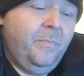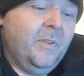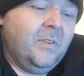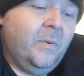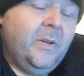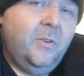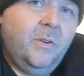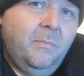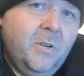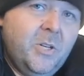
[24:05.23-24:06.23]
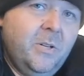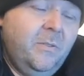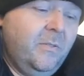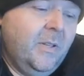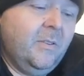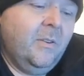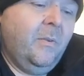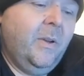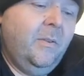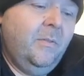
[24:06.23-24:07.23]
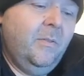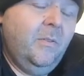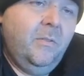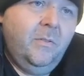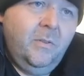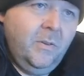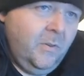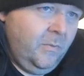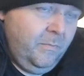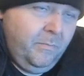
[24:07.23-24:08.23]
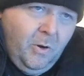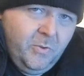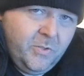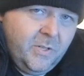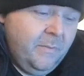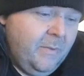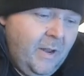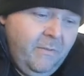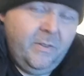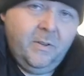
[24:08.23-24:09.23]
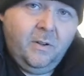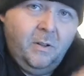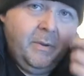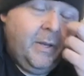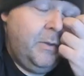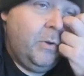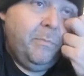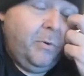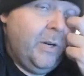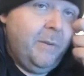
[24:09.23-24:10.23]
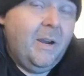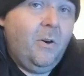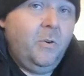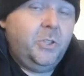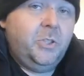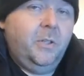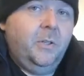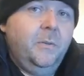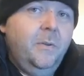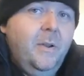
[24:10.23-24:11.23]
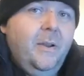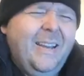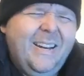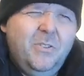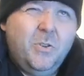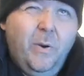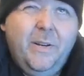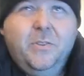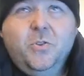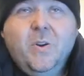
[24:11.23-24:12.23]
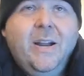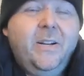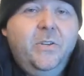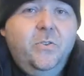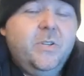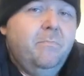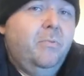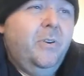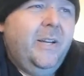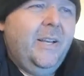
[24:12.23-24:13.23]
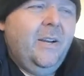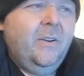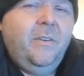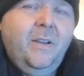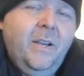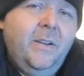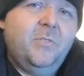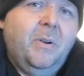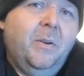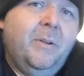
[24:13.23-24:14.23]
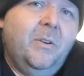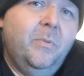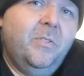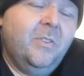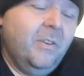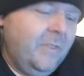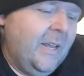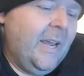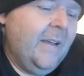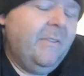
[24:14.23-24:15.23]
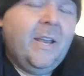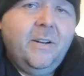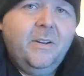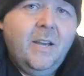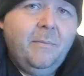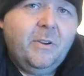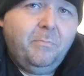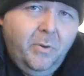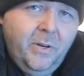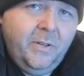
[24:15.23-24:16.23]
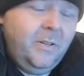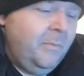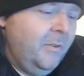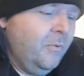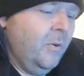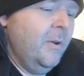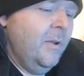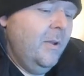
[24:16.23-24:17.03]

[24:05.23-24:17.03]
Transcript: That's how I do commissions. That's how I, you know, post them, everything. All my You can print them out, sure. And I was going to try to do some printing out. I, I experimented with stuff, and I have had comics printed before.